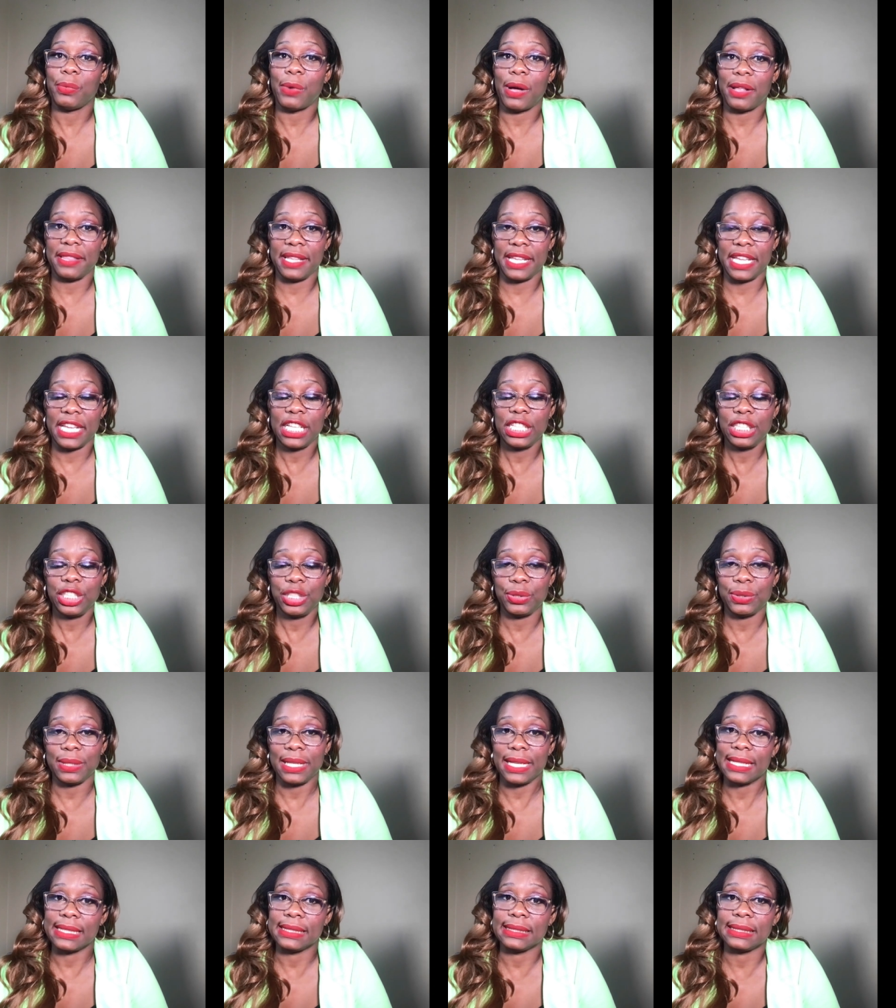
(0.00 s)
what the issue
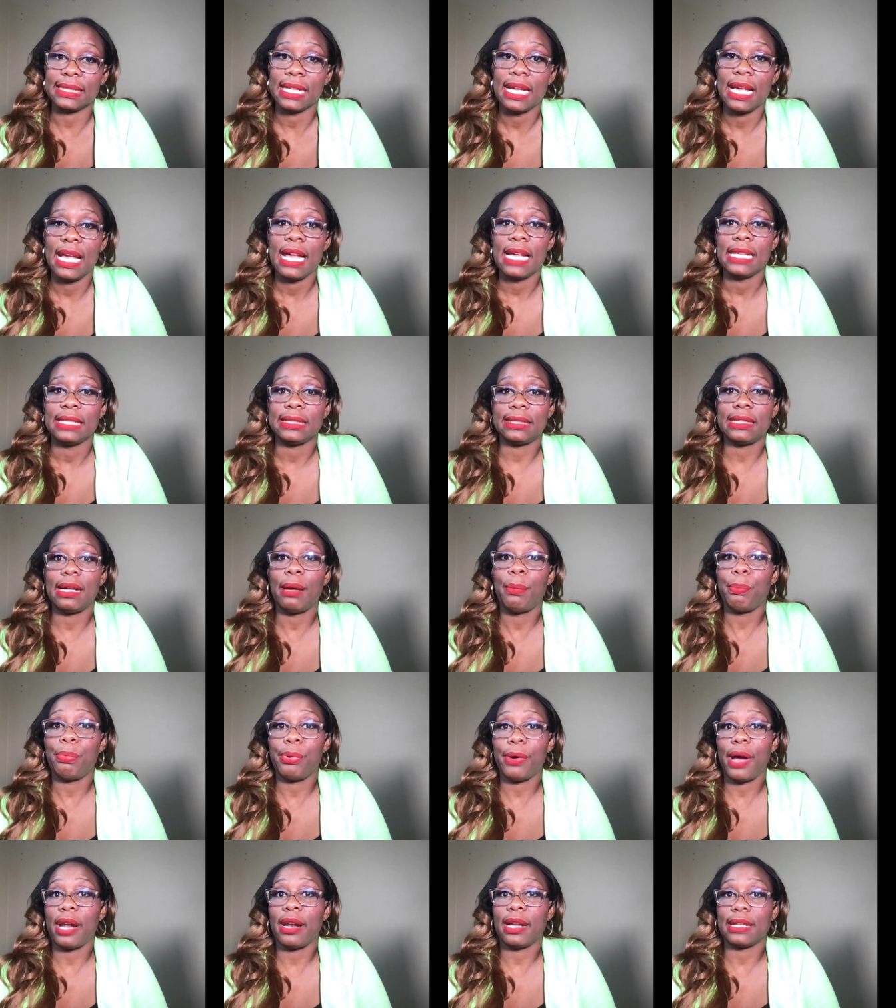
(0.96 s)
is. Some
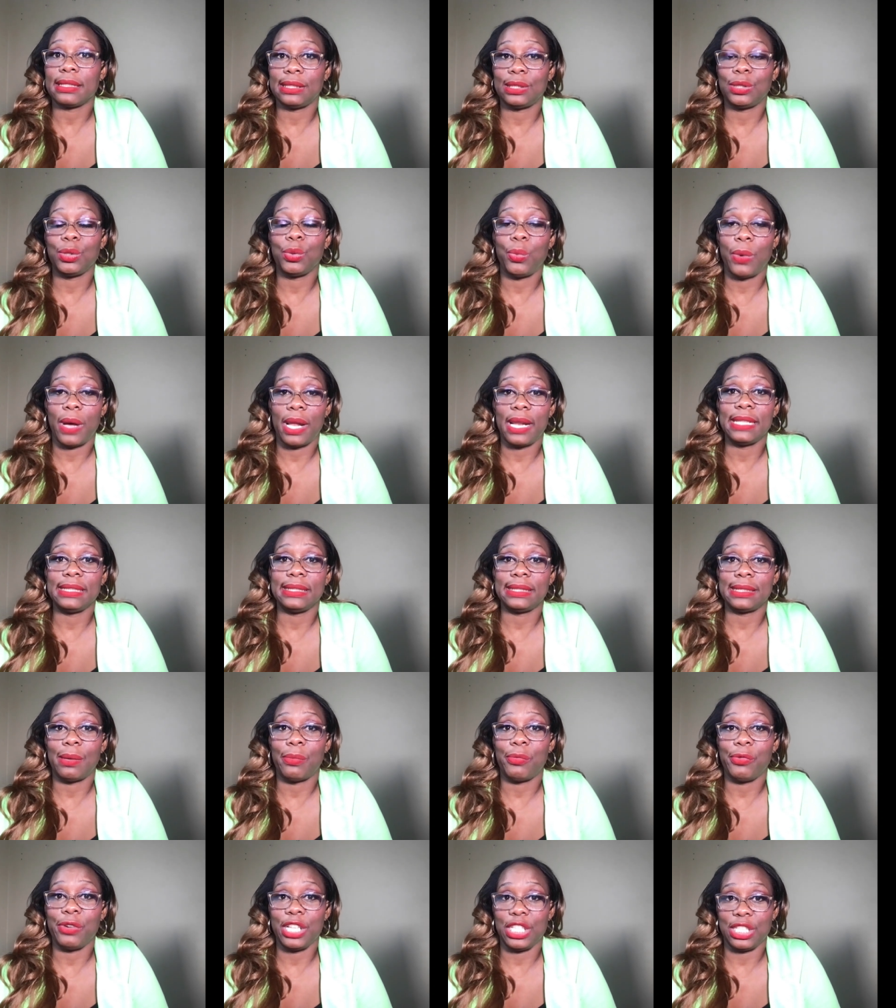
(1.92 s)
products do well in
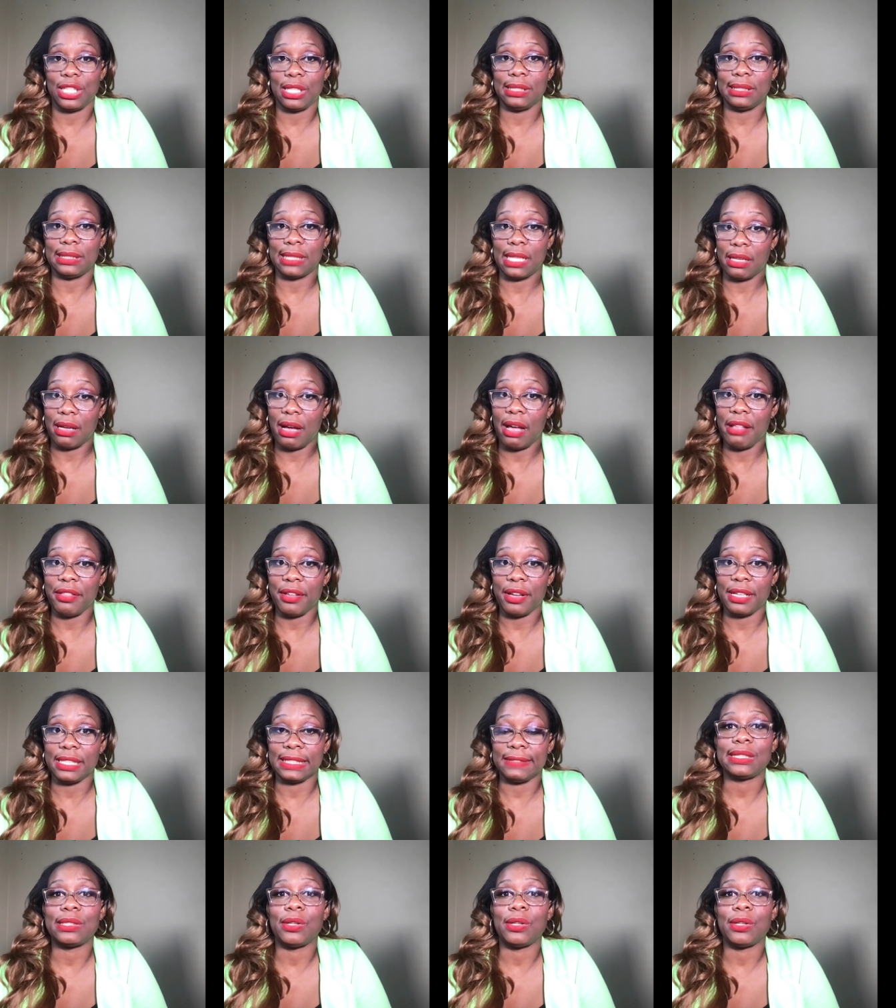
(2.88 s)
some regions and others.